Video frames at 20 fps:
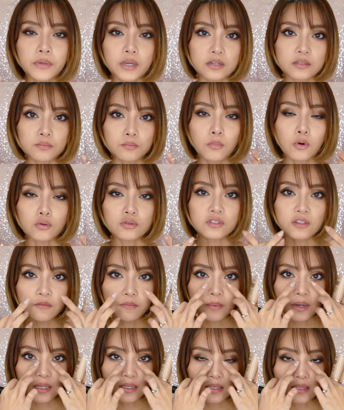Because most
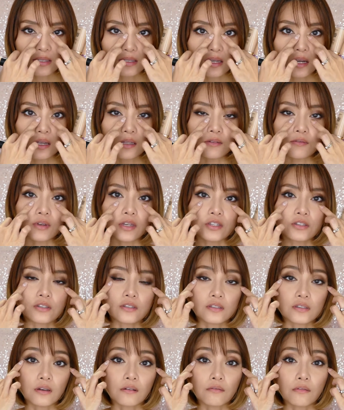of my
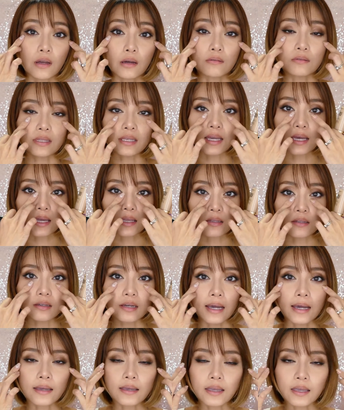discolorations are around the
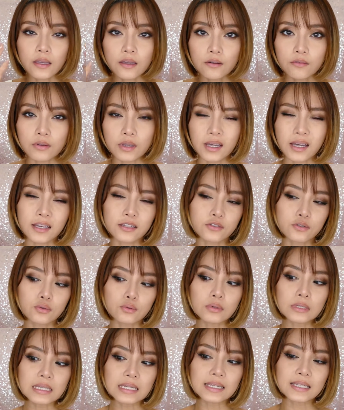under eye area, I
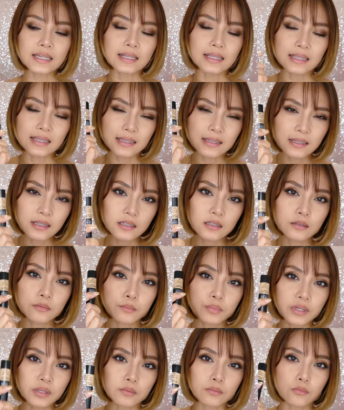do need a little
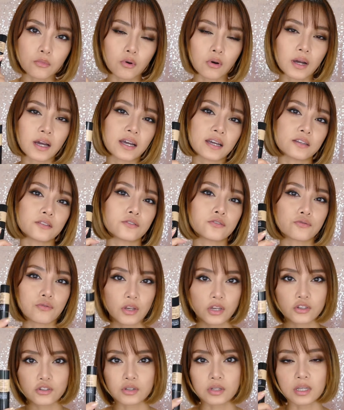bit more
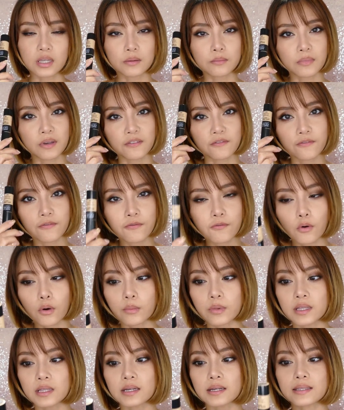hydration in my
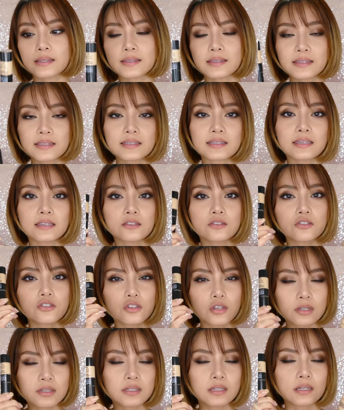formula, and this is
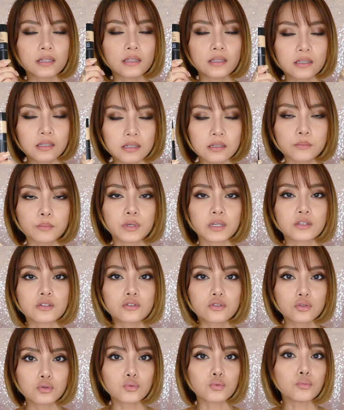just a little
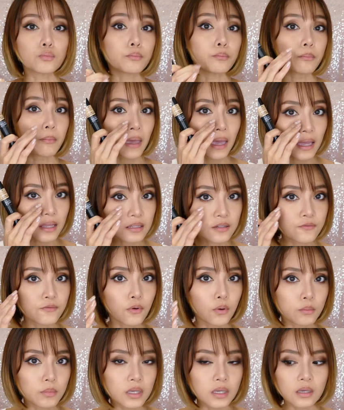bit too matte
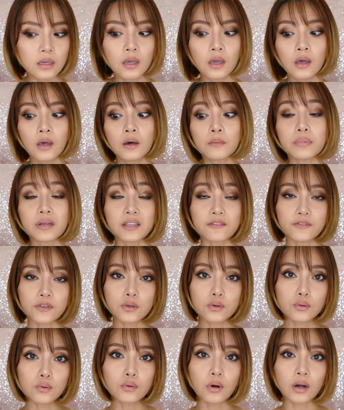for me. But if
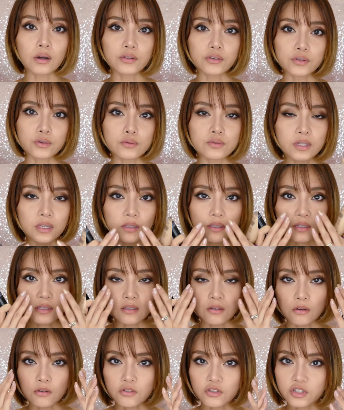you are using
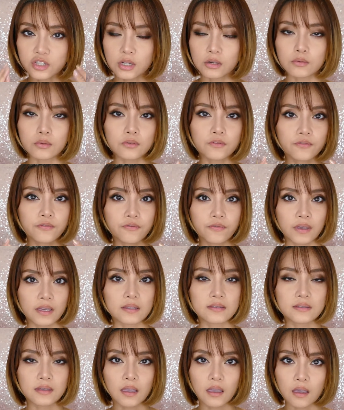this on general
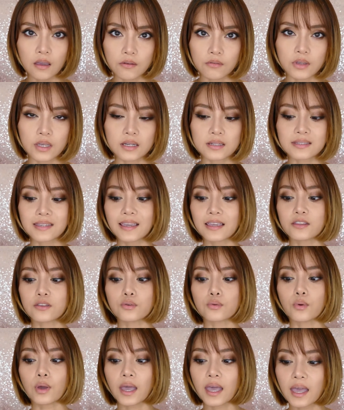face areas
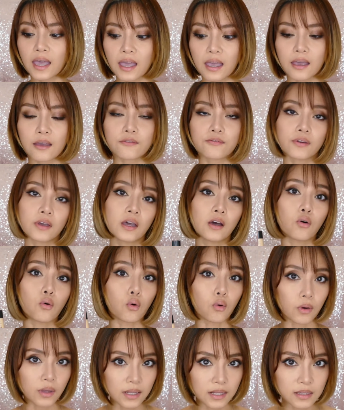and you have
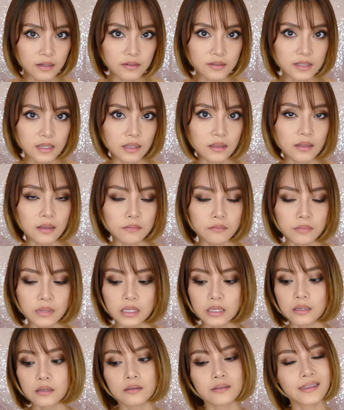oilier skin than
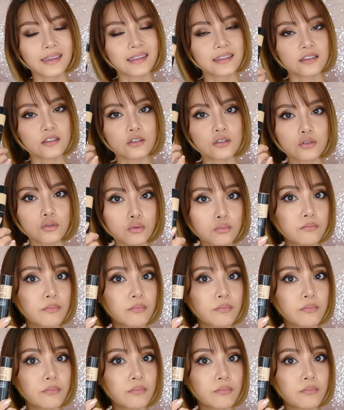me, then you